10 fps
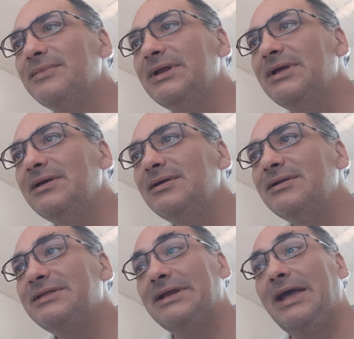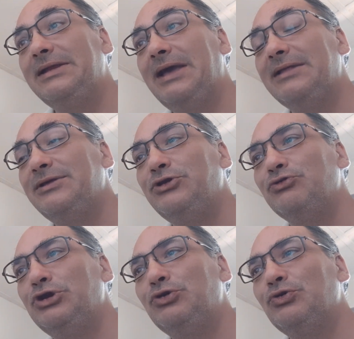So many. The Lady and the
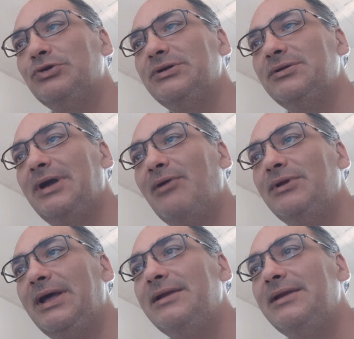Unicorn. Our